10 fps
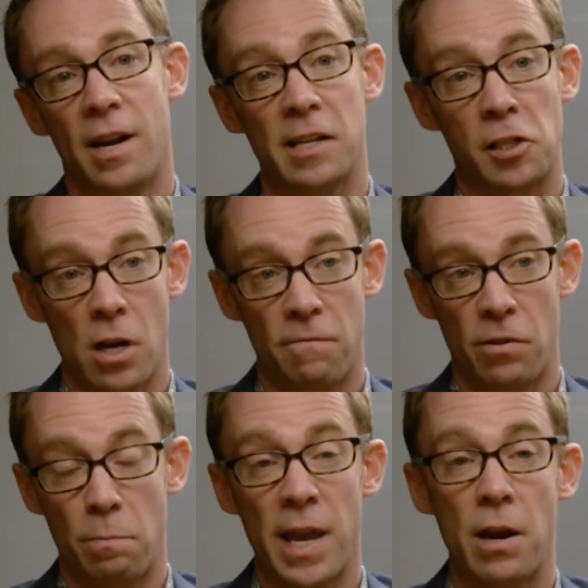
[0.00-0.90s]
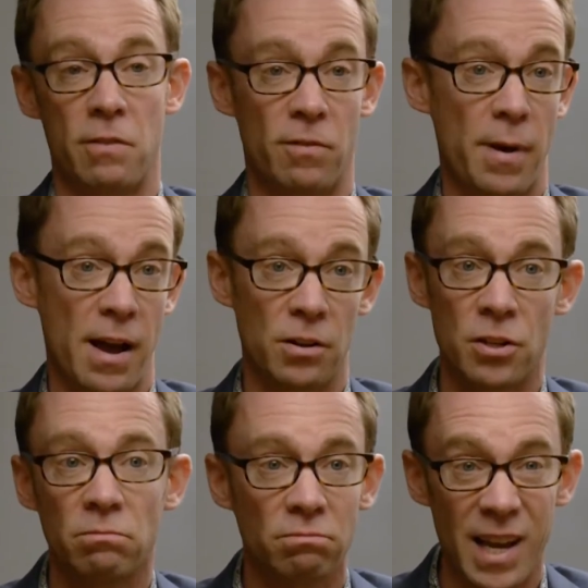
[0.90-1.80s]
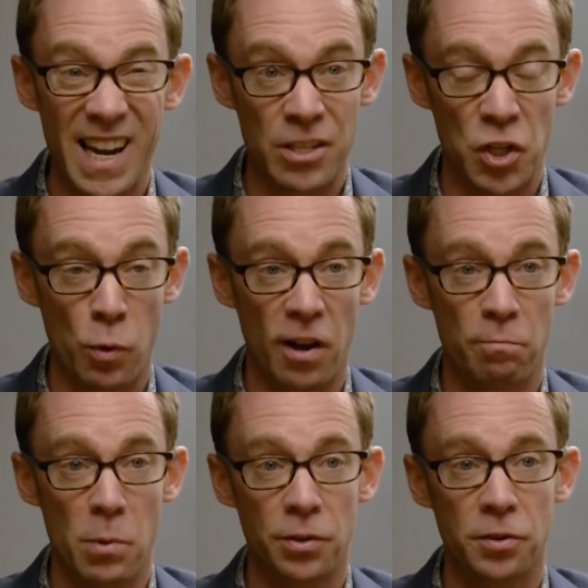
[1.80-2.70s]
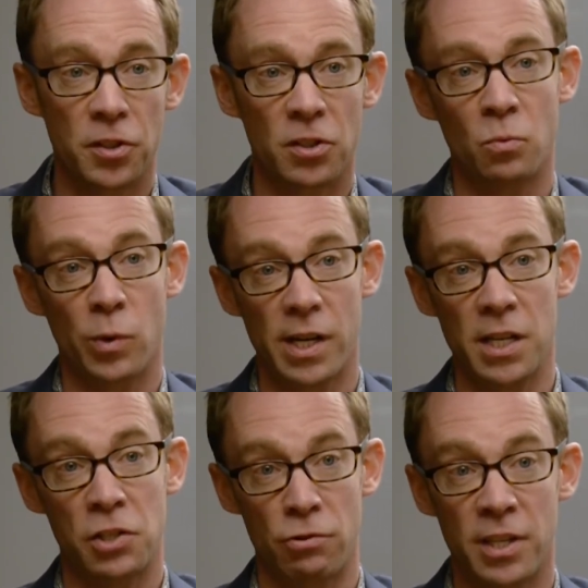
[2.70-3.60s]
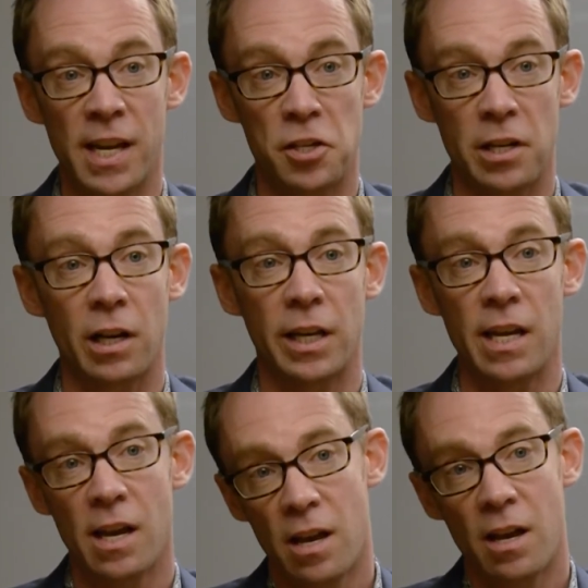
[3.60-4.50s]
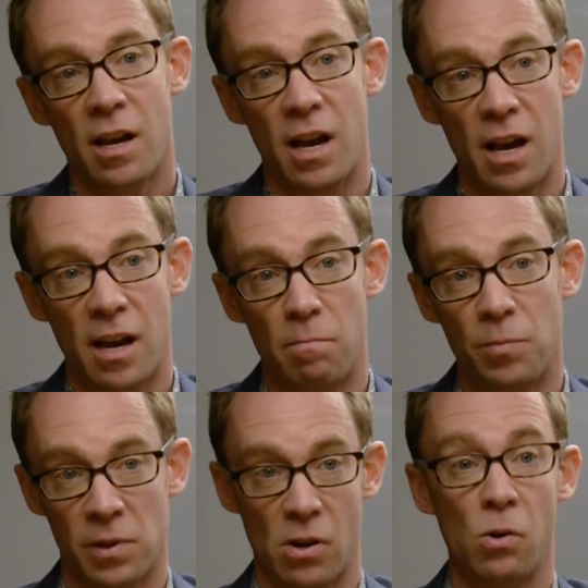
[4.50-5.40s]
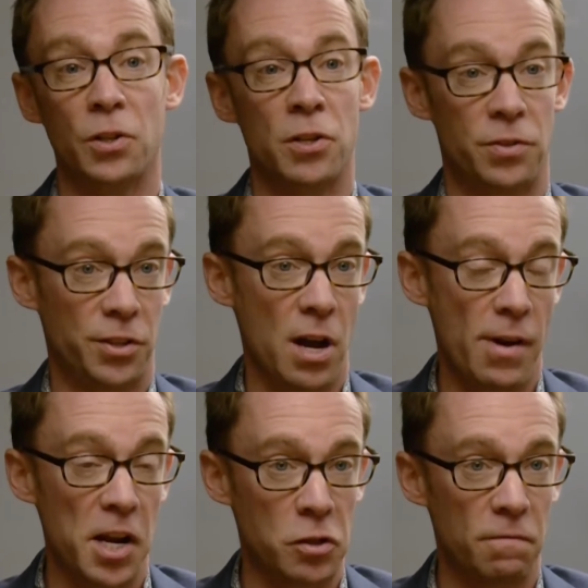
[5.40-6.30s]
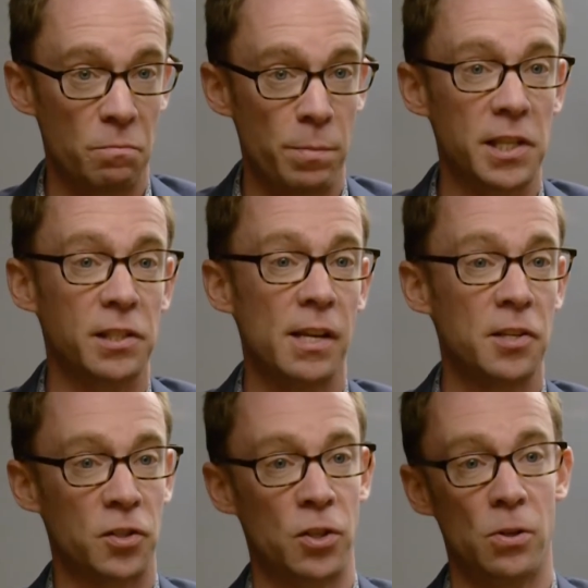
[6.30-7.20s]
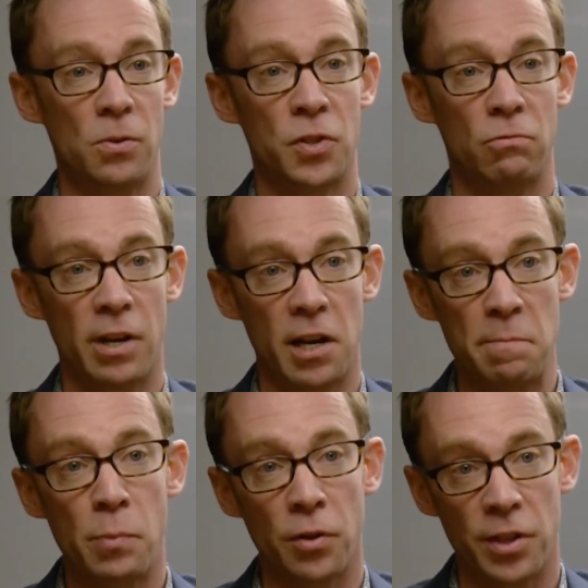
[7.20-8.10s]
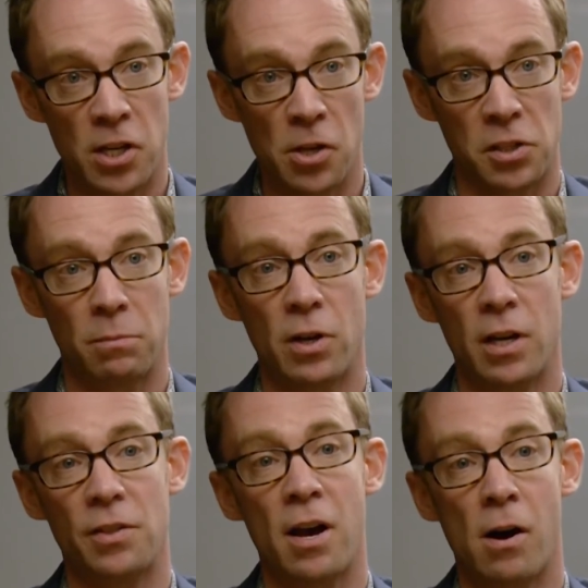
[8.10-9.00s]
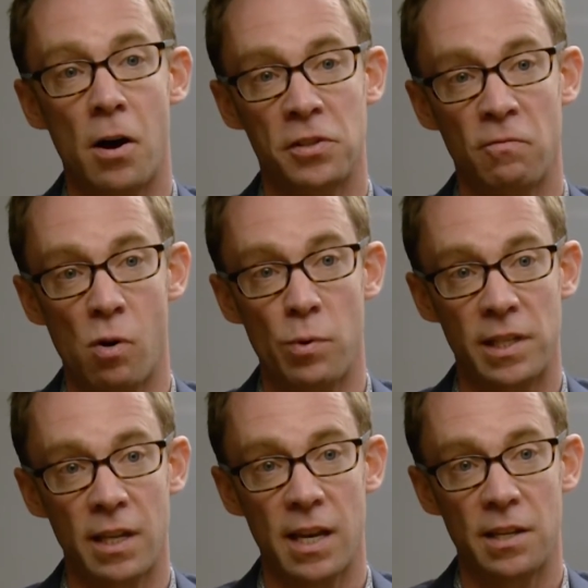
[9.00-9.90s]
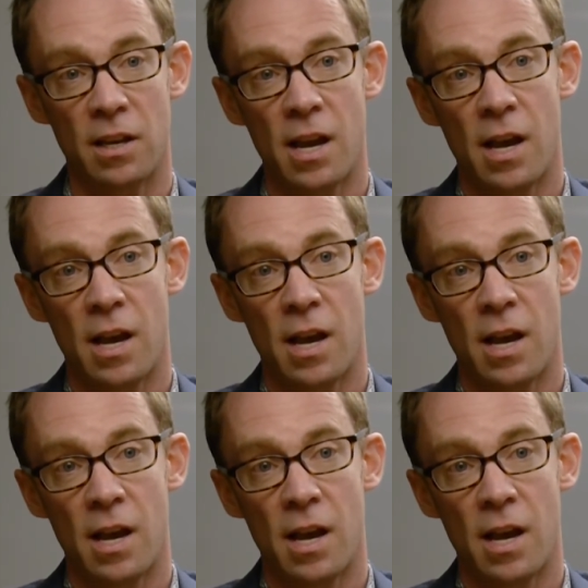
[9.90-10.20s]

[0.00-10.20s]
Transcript: And actually over the period of about 8 to 12 months, we strategically altered the direction of the business to really put the customer at the heart of what we did,